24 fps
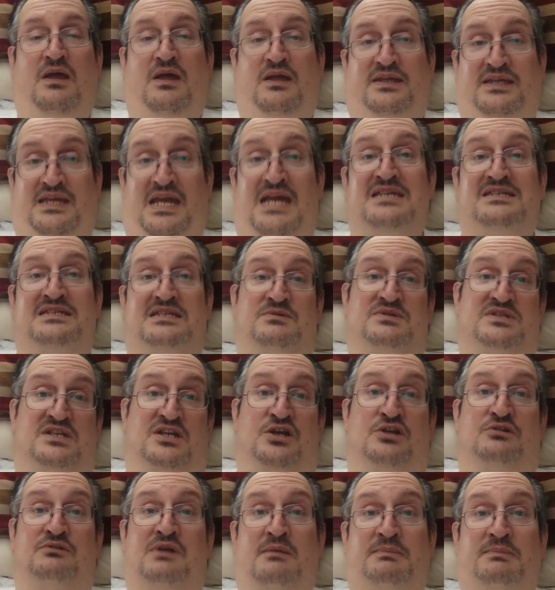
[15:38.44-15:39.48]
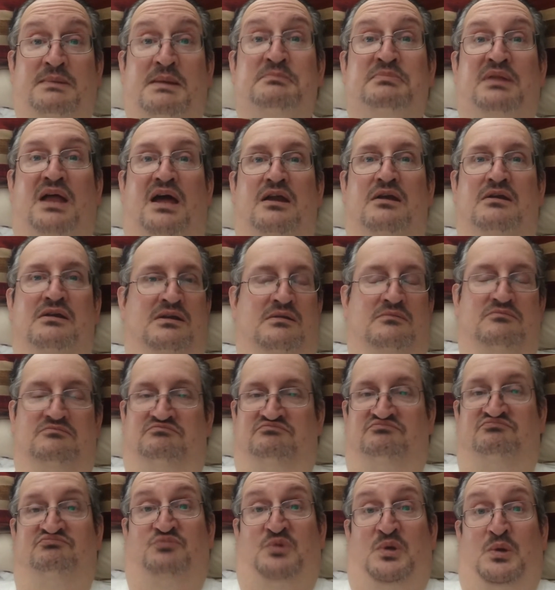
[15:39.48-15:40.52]
Yes, he was a good rugby player
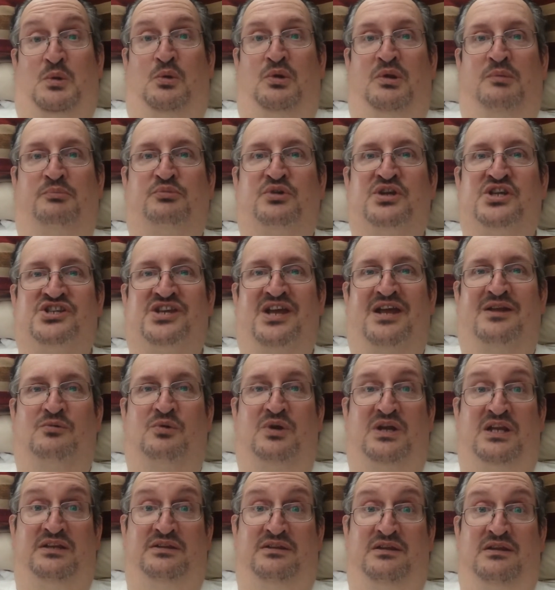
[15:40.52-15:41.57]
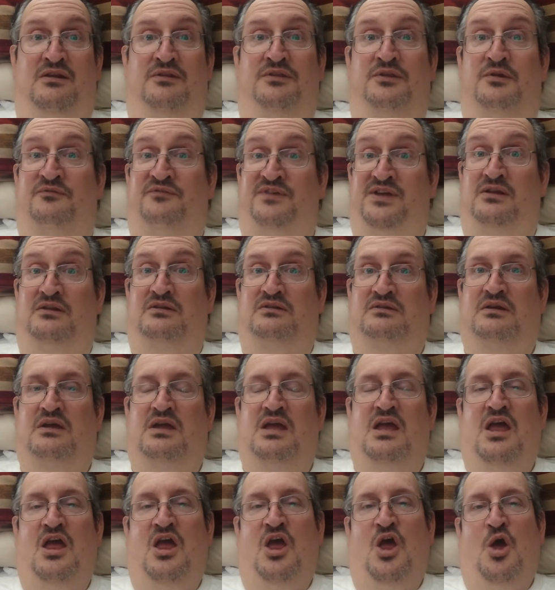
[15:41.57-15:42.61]
and we all appreciate what he did on the field.
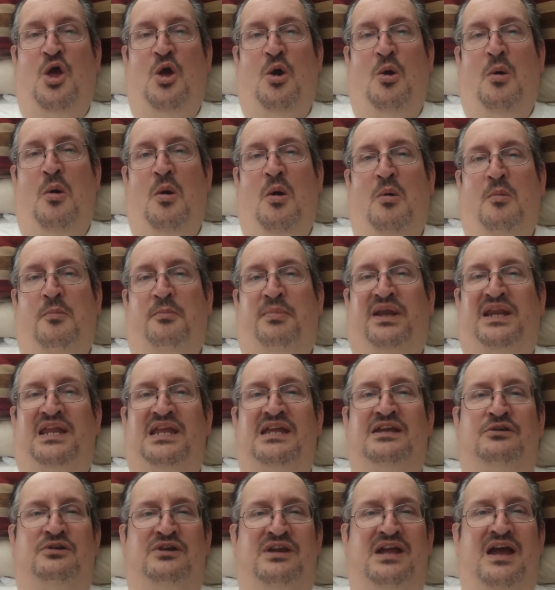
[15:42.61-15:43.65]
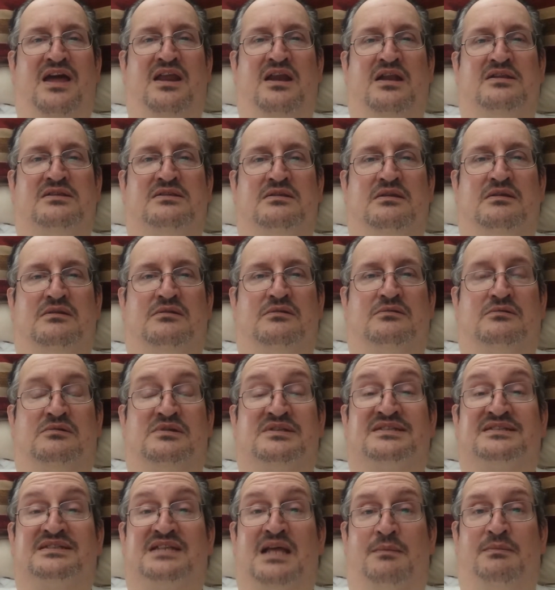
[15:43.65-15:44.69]
But he created or
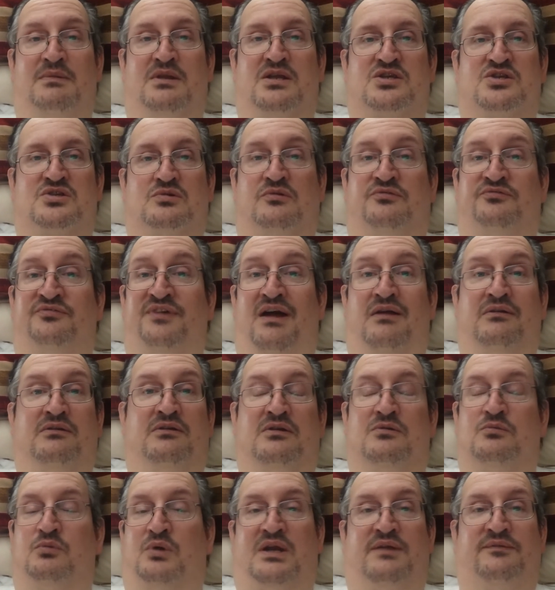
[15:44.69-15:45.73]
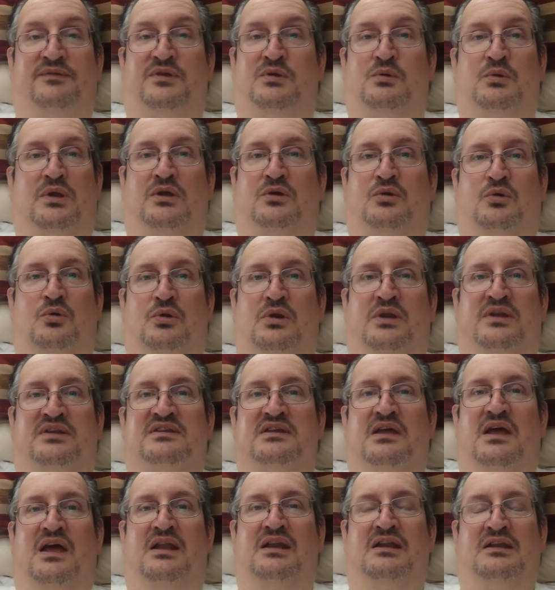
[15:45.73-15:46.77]
established or founded, whatever you want to call it,
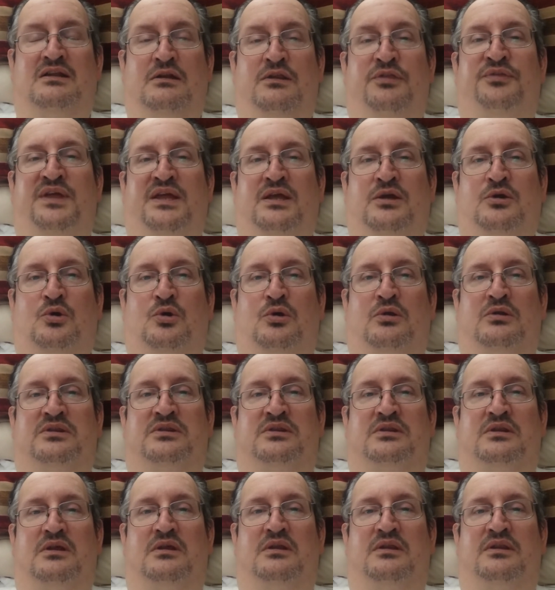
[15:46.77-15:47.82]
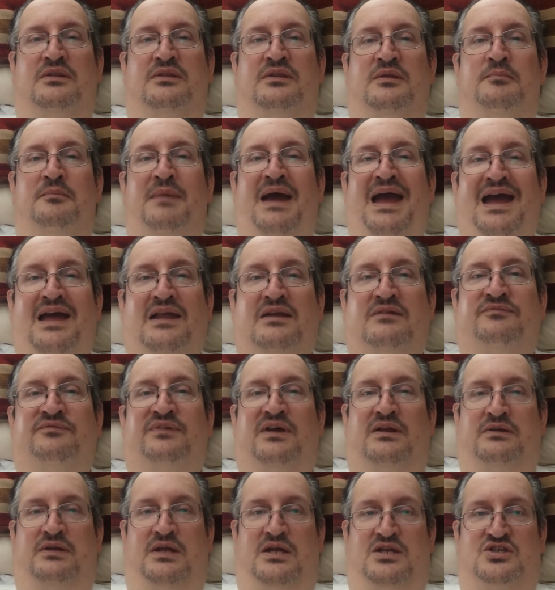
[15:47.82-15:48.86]
a little thing called the MAD
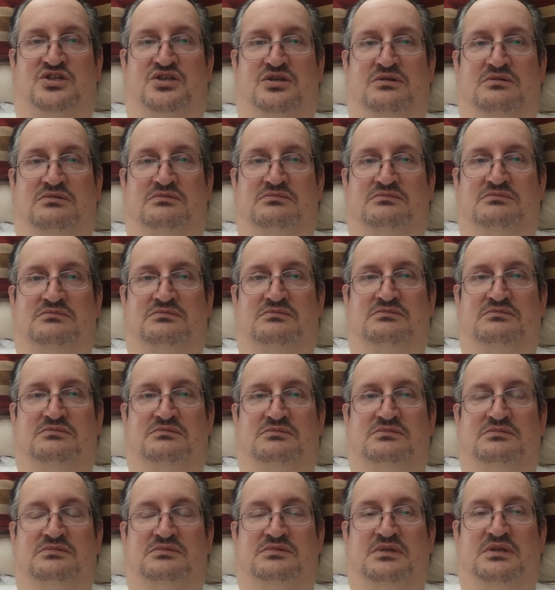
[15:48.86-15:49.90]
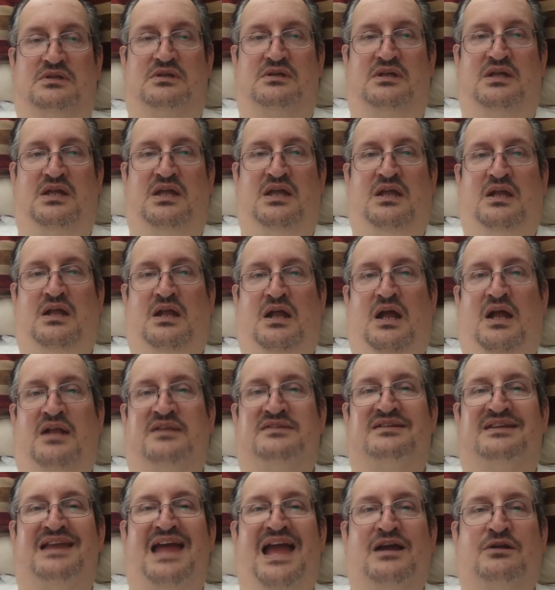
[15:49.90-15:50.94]
Foundation. It's
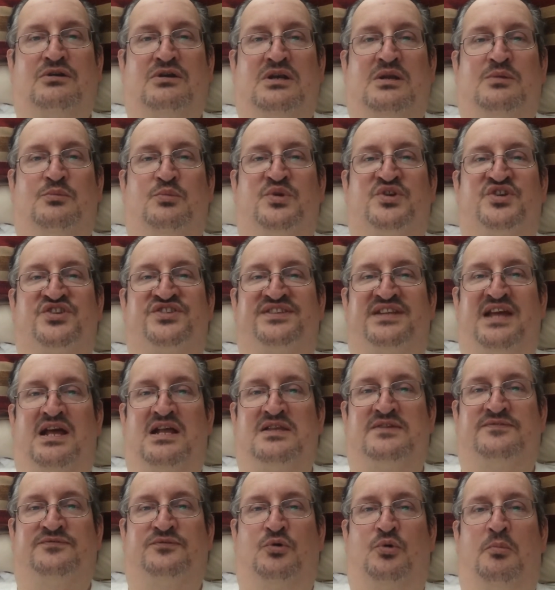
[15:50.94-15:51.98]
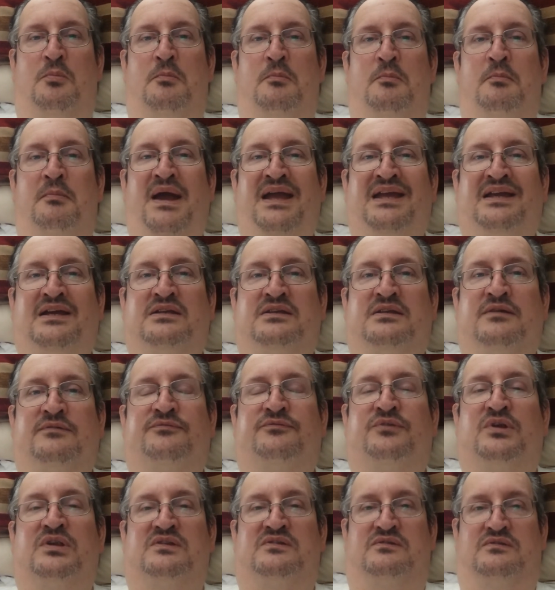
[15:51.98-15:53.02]
an acronym which stands for Make a
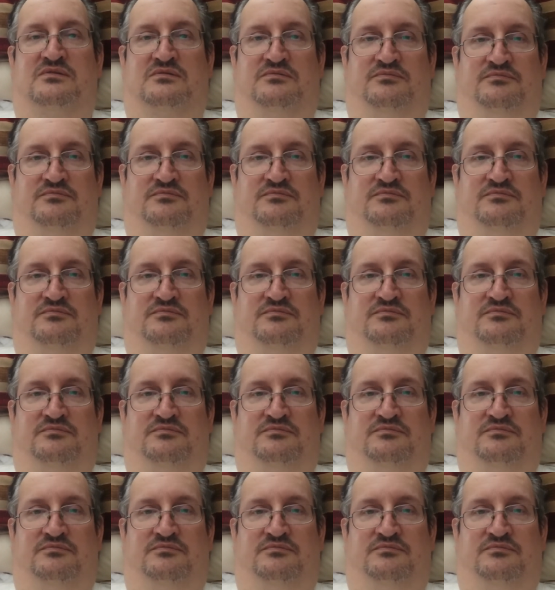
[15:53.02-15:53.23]
Difference.